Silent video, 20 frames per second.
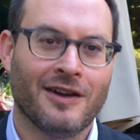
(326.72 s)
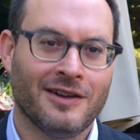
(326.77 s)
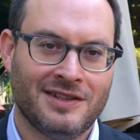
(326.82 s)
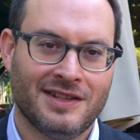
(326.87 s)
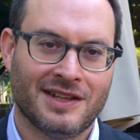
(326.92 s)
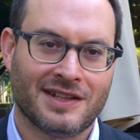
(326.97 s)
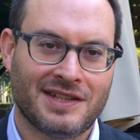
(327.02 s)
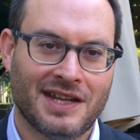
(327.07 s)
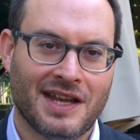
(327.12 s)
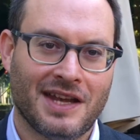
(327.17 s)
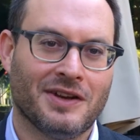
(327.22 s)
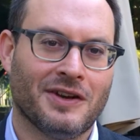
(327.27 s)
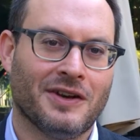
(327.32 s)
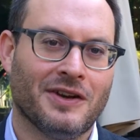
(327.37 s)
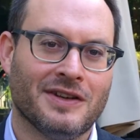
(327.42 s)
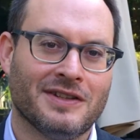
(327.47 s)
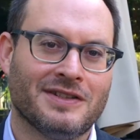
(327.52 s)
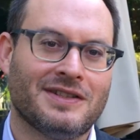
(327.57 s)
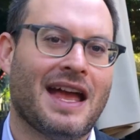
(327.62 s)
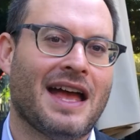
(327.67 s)
foreign
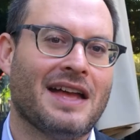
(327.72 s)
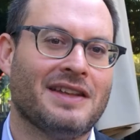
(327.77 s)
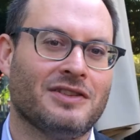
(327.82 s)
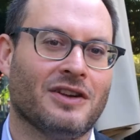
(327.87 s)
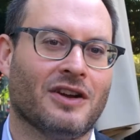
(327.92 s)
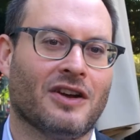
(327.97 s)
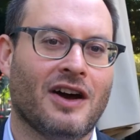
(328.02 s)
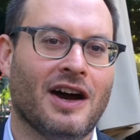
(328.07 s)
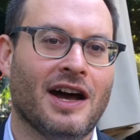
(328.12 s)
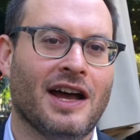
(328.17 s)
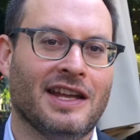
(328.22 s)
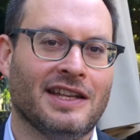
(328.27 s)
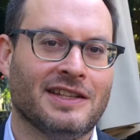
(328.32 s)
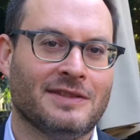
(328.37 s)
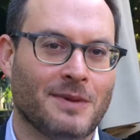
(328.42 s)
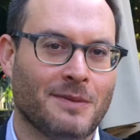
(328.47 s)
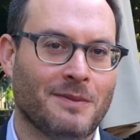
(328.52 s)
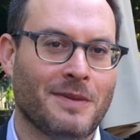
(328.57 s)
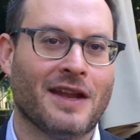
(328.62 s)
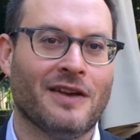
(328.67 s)
dictators as your
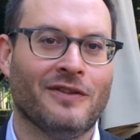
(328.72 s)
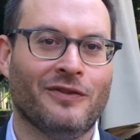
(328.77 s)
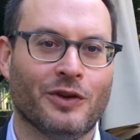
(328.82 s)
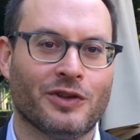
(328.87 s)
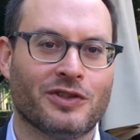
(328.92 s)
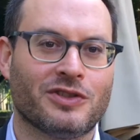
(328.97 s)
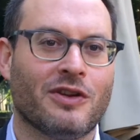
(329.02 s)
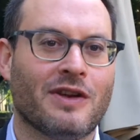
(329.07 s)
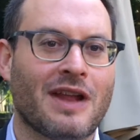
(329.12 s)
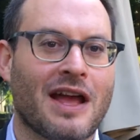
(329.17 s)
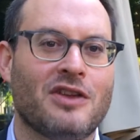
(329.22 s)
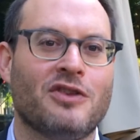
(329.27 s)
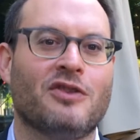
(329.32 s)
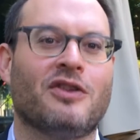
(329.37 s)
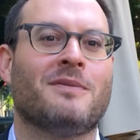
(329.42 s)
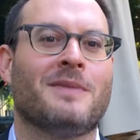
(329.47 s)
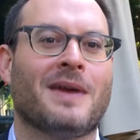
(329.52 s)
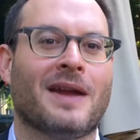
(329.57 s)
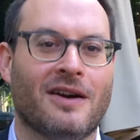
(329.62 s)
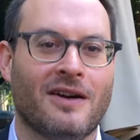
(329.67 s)
clients, but Manafort
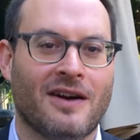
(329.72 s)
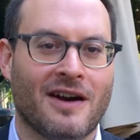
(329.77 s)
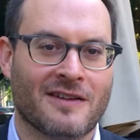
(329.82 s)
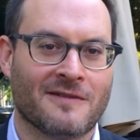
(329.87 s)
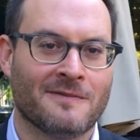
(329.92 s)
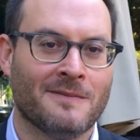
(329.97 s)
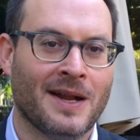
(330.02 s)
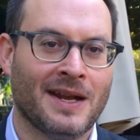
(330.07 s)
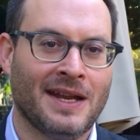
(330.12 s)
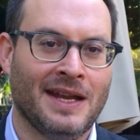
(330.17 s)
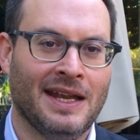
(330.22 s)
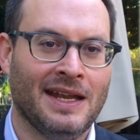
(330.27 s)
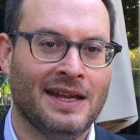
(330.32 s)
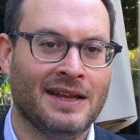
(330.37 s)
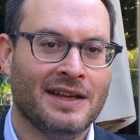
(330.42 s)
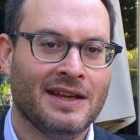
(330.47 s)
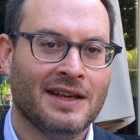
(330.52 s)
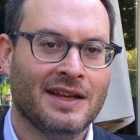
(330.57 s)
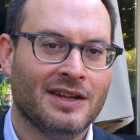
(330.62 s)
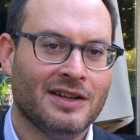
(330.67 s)
showed how you can make a lot of
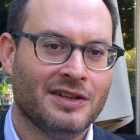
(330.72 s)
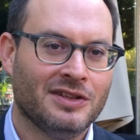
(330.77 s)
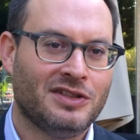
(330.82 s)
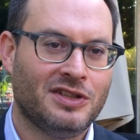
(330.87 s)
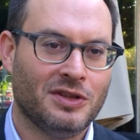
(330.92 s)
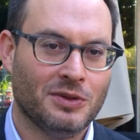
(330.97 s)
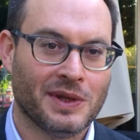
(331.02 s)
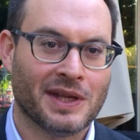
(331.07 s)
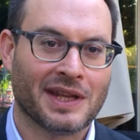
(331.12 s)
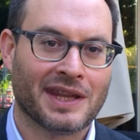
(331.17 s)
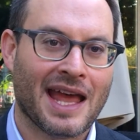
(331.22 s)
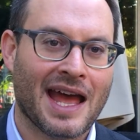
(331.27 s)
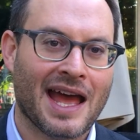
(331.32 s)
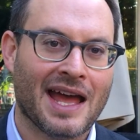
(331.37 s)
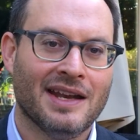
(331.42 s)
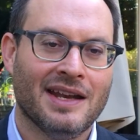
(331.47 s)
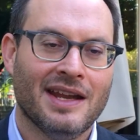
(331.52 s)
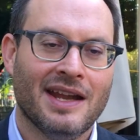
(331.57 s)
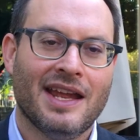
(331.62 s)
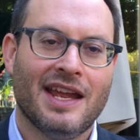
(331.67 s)
money
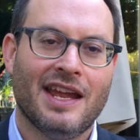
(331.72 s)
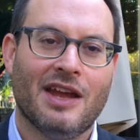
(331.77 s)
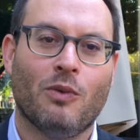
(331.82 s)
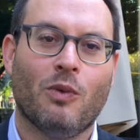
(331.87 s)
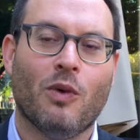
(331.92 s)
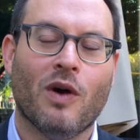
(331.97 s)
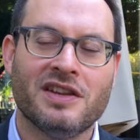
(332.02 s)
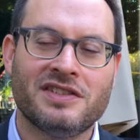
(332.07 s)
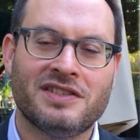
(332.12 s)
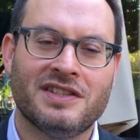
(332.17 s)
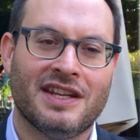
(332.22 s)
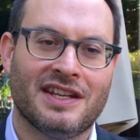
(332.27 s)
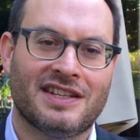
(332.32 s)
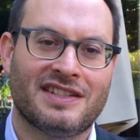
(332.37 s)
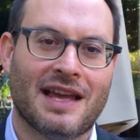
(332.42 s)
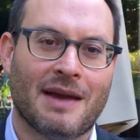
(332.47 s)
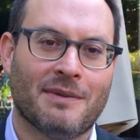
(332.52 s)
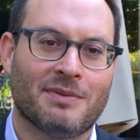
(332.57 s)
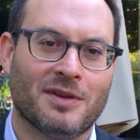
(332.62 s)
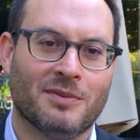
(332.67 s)
doing that. It
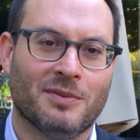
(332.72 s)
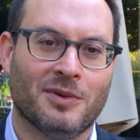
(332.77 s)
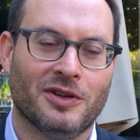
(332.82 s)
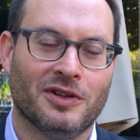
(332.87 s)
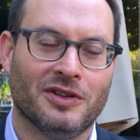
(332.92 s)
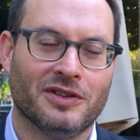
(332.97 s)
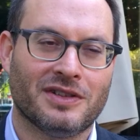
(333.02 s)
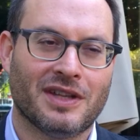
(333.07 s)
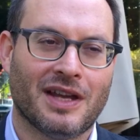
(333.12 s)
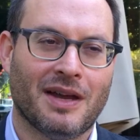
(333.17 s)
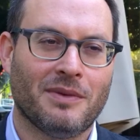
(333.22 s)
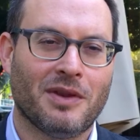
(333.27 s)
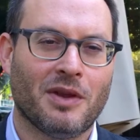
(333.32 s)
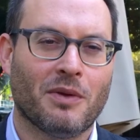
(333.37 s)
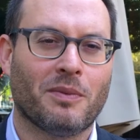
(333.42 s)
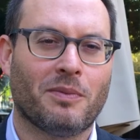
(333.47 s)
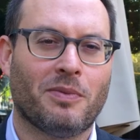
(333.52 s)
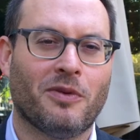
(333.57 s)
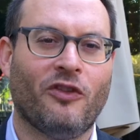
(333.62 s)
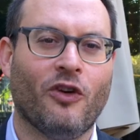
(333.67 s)
wasn't acceptable.
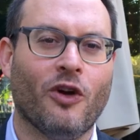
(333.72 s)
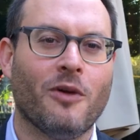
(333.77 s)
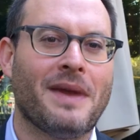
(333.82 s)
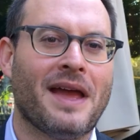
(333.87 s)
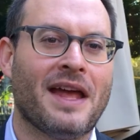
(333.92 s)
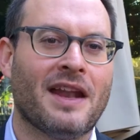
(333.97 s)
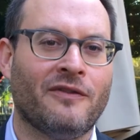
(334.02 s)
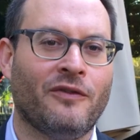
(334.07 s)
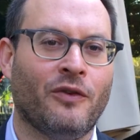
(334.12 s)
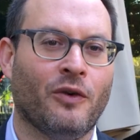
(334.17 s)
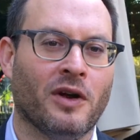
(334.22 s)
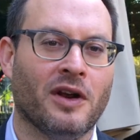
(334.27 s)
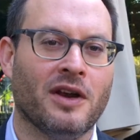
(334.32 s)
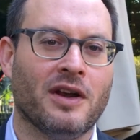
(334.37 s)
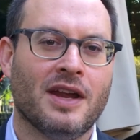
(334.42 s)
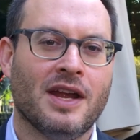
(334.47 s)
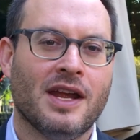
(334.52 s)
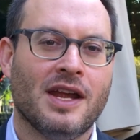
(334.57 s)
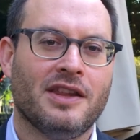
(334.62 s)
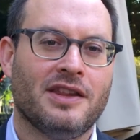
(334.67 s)
Before
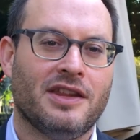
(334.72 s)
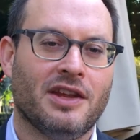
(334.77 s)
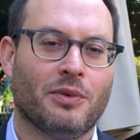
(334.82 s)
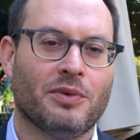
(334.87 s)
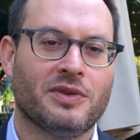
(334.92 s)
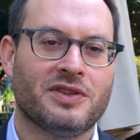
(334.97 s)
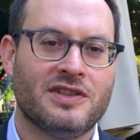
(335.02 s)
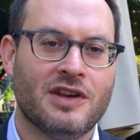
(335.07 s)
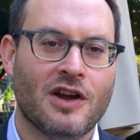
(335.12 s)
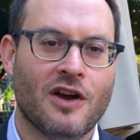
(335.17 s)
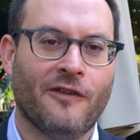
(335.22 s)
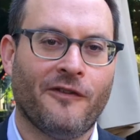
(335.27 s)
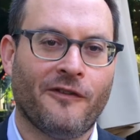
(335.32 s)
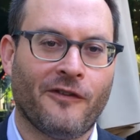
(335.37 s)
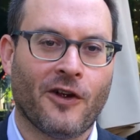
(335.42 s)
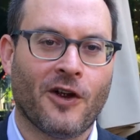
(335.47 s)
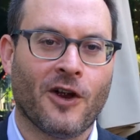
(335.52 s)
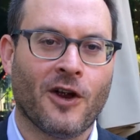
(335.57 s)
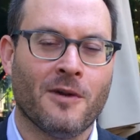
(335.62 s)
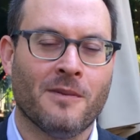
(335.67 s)
Manafort, there was
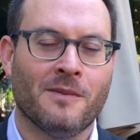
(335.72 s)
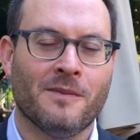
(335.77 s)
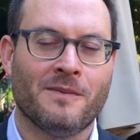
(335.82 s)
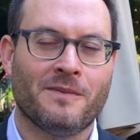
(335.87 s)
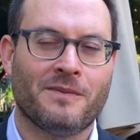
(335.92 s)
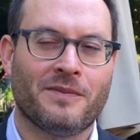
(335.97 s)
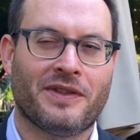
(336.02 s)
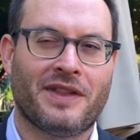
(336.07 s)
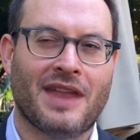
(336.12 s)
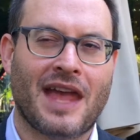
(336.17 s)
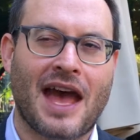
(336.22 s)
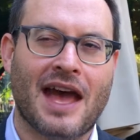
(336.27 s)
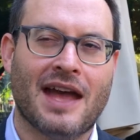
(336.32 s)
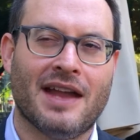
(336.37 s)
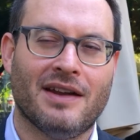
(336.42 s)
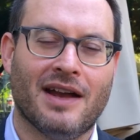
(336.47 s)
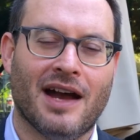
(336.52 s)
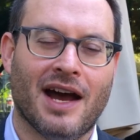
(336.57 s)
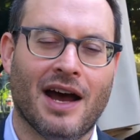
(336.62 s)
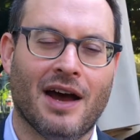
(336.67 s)
no firm
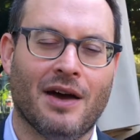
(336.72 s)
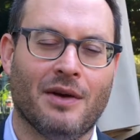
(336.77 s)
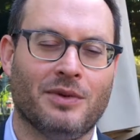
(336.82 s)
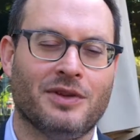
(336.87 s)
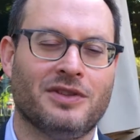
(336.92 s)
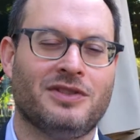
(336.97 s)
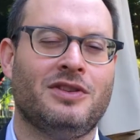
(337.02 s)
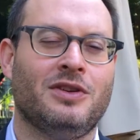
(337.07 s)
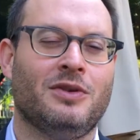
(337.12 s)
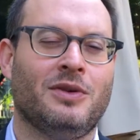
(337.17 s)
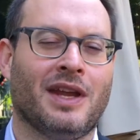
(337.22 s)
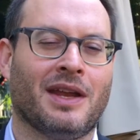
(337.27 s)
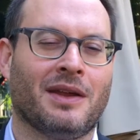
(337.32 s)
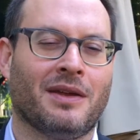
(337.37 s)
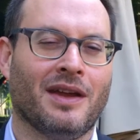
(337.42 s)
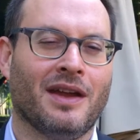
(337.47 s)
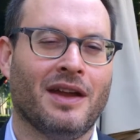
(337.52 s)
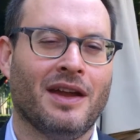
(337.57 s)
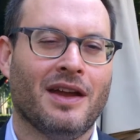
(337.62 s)
that was